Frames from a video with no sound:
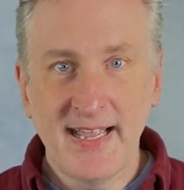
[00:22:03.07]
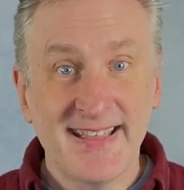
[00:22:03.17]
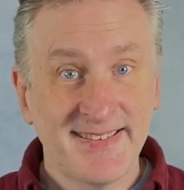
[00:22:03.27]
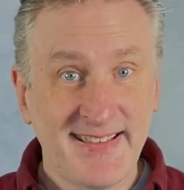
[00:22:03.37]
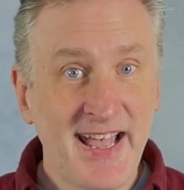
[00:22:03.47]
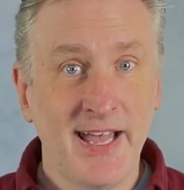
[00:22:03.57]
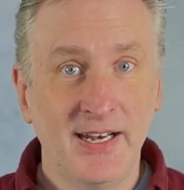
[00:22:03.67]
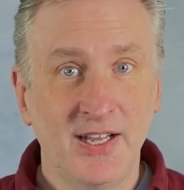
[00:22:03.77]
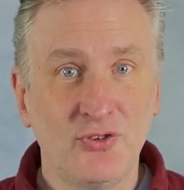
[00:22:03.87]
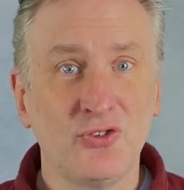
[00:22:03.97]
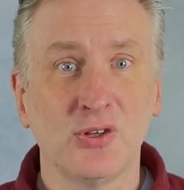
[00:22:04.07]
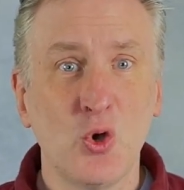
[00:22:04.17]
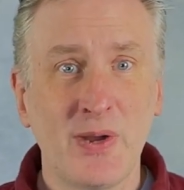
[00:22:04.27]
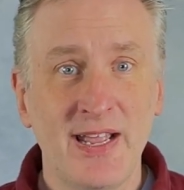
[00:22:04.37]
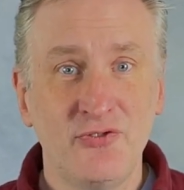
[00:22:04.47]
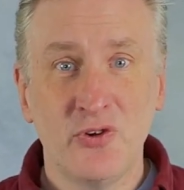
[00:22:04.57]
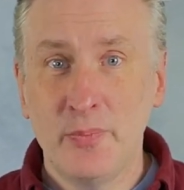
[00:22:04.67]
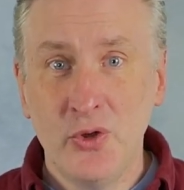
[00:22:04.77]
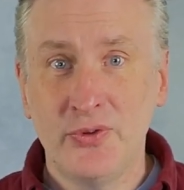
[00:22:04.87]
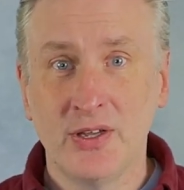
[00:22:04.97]
Instead, it just locates your
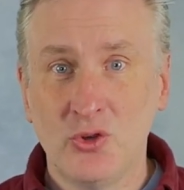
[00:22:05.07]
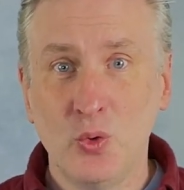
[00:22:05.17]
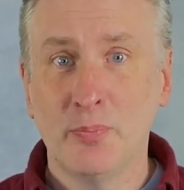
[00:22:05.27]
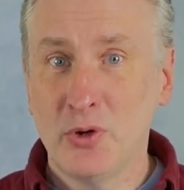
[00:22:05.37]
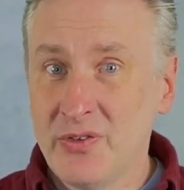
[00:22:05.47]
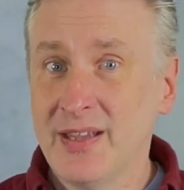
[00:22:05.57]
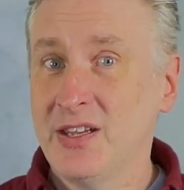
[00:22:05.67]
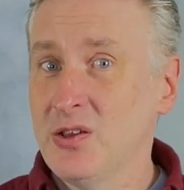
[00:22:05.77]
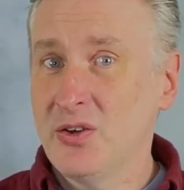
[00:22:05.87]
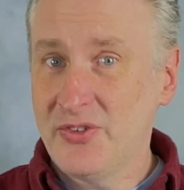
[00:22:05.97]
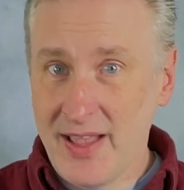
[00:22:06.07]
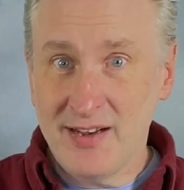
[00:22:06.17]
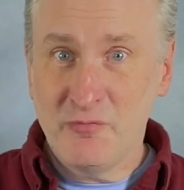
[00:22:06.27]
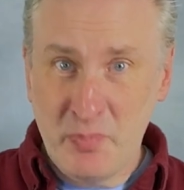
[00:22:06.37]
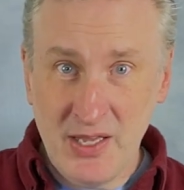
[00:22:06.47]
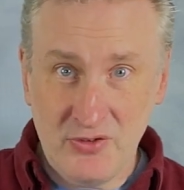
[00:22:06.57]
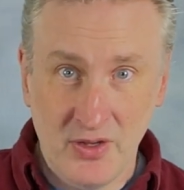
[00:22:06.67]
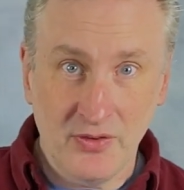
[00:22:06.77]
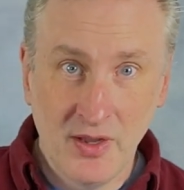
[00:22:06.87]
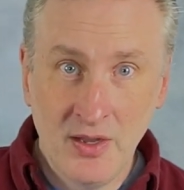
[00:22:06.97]
music to a particular set of
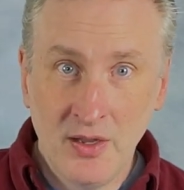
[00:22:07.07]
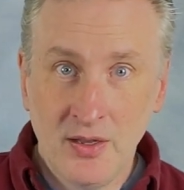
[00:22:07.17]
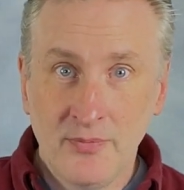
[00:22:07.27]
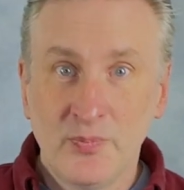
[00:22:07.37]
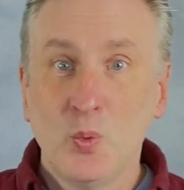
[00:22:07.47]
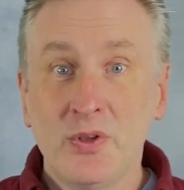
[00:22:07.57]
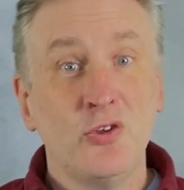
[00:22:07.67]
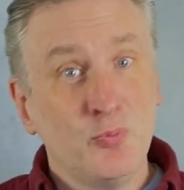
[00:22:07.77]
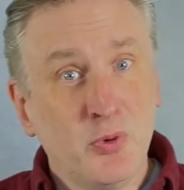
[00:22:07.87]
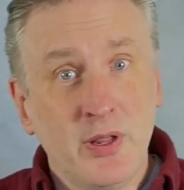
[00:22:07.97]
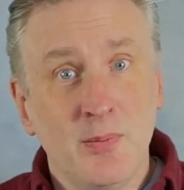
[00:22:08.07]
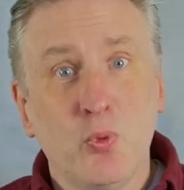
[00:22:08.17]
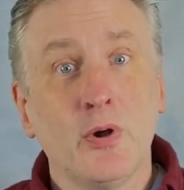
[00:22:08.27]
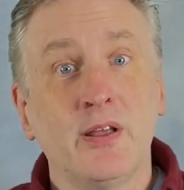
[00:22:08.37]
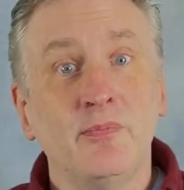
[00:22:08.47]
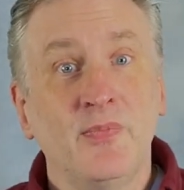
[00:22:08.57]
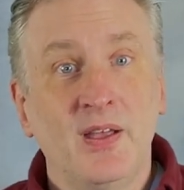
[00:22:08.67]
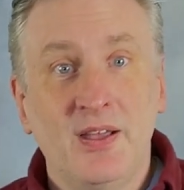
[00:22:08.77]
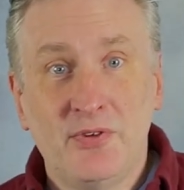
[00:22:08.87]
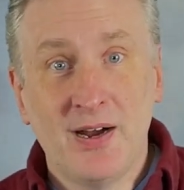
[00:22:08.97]
pitches, which is pretty important
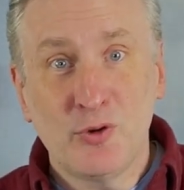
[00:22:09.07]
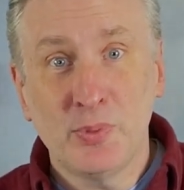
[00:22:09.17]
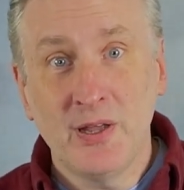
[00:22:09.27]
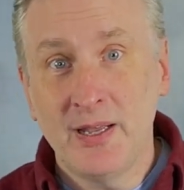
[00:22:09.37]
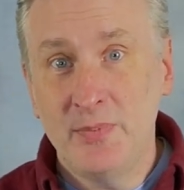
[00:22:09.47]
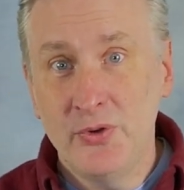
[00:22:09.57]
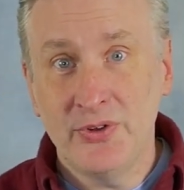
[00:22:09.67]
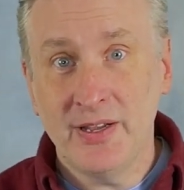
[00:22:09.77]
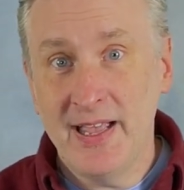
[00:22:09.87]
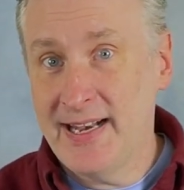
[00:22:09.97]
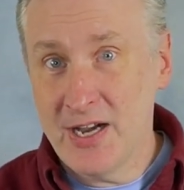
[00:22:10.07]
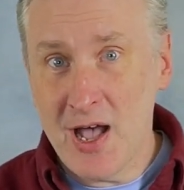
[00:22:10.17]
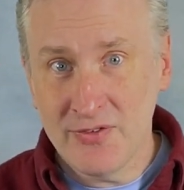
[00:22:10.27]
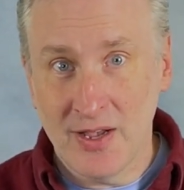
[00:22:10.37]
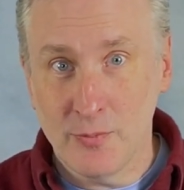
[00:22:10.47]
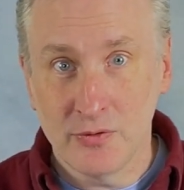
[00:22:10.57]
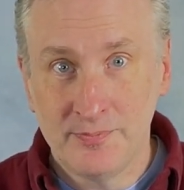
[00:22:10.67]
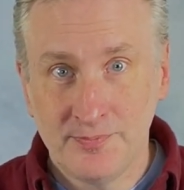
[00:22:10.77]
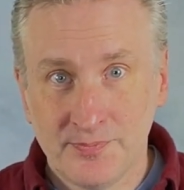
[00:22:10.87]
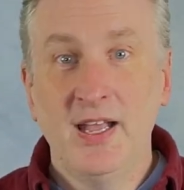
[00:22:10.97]
if you're ever playing music in an ensemble.
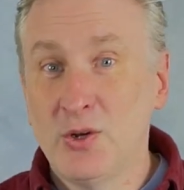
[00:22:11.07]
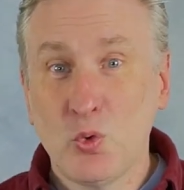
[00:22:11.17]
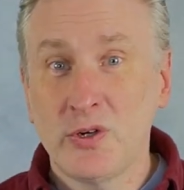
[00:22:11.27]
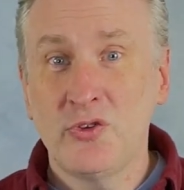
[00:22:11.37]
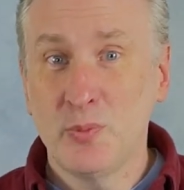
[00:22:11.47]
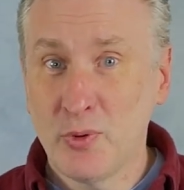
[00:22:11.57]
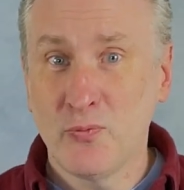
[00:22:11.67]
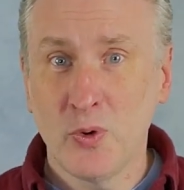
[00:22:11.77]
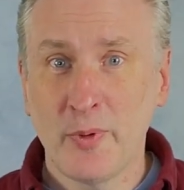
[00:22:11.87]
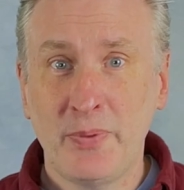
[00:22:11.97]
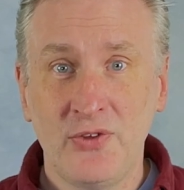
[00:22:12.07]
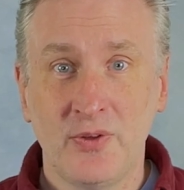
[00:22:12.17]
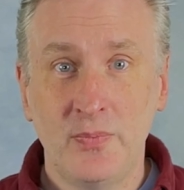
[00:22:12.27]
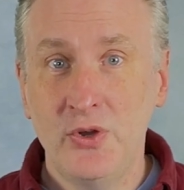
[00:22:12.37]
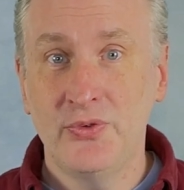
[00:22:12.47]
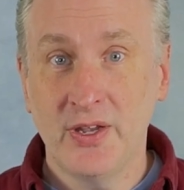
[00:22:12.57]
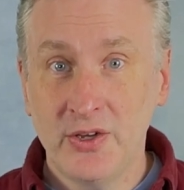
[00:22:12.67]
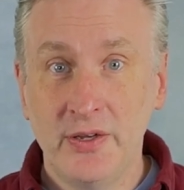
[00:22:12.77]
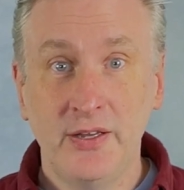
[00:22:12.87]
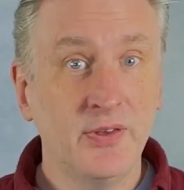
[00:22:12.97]
In order to perform a piece of music,
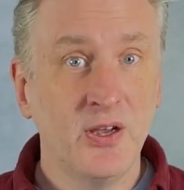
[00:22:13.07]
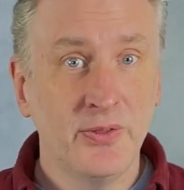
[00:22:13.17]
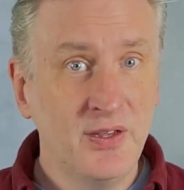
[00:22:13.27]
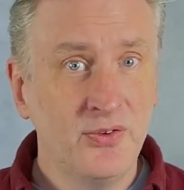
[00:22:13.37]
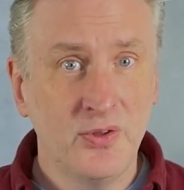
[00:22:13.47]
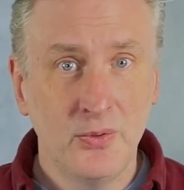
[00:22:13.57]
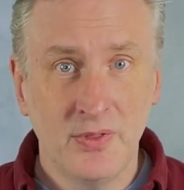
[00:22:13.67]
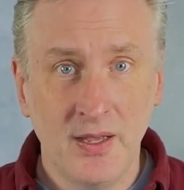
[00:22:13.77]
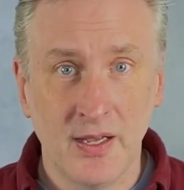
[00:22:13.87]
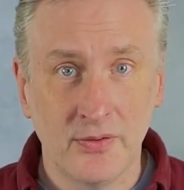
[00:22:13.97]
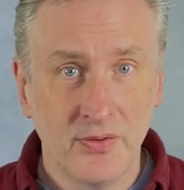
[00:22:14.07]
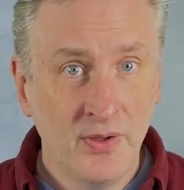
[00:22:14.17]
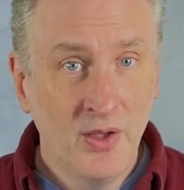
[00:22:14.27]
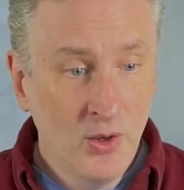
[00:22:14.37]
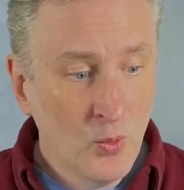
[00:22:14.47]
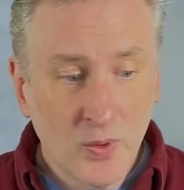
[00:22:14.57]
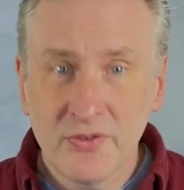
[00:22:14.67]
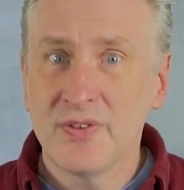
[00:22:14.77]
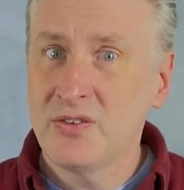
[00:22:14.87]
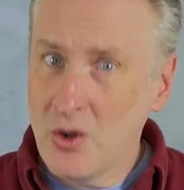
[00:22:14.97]
you need to know these two things. What's
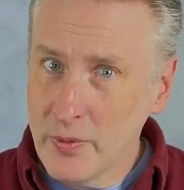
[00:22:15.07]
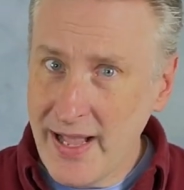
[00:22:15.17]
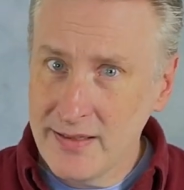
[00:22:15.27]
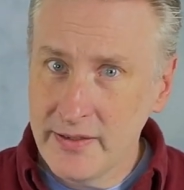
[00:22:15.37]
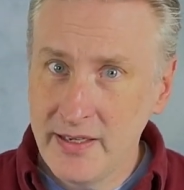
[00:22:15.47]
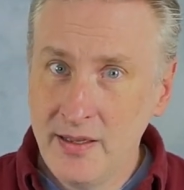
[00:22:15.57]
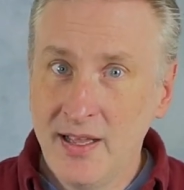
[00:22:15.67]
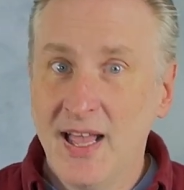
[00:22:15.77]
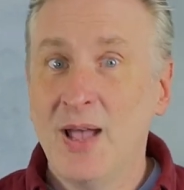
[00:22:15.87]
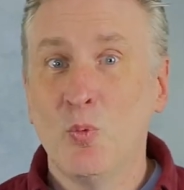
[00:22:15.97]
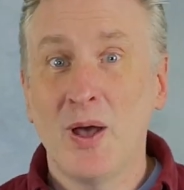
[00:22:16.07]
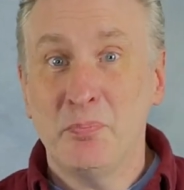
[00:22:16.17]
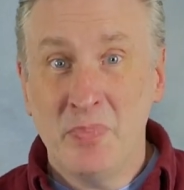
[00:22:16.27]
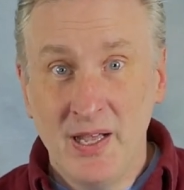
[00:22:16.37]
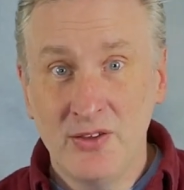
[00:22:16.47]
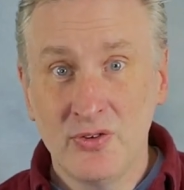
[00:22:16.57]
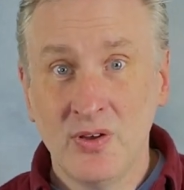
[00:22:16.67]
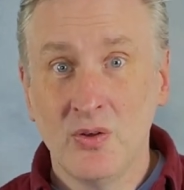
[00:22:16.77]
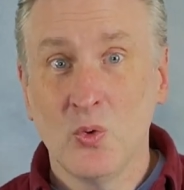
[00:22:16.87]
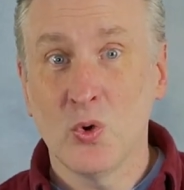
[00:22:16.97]
the tonality and what pitch
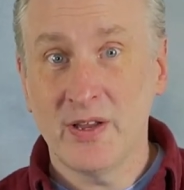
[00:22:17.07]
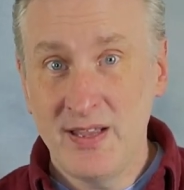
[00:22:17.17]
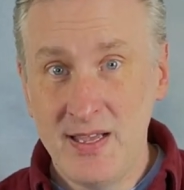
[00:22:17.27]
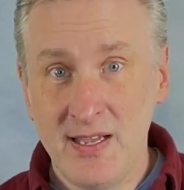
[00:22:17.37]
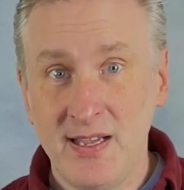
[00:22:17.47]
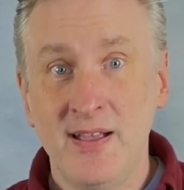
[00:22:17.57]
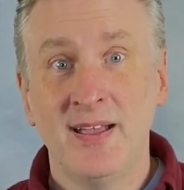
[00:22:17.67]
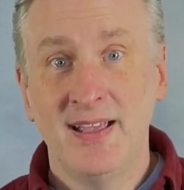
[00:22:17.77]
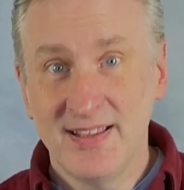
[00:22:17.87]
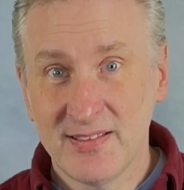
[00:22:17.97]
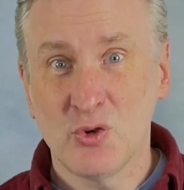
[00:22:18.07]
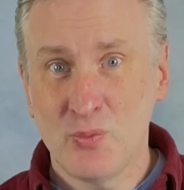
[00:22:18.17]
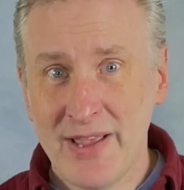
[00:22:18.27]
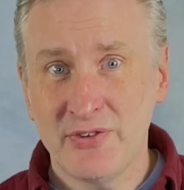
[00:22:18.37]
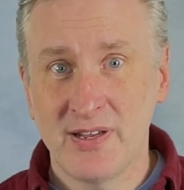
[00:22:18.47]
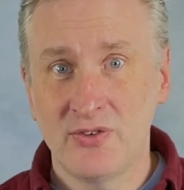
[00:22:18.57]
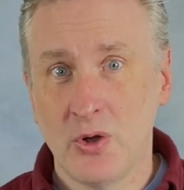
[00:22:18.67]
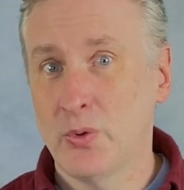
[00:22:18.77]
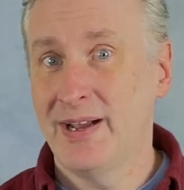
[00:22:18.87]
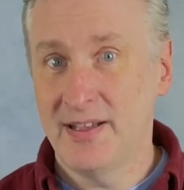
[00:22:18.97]
or key is the resting
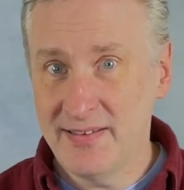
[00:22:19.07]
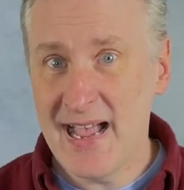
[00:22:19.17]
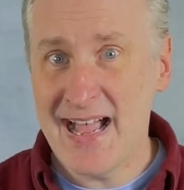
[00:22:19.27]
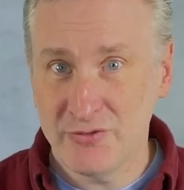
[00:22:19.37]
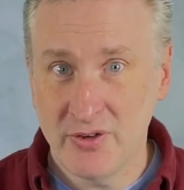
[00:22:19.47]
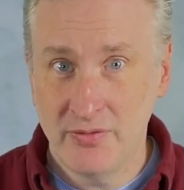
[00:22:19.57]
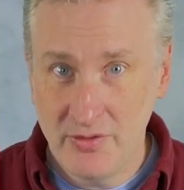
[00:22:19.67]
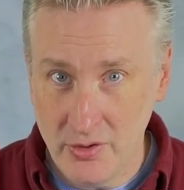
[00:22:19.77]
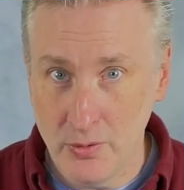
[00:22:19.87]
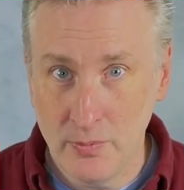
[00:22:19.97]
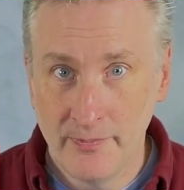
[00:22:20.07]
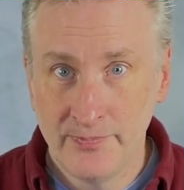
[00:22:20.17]
tone attached to.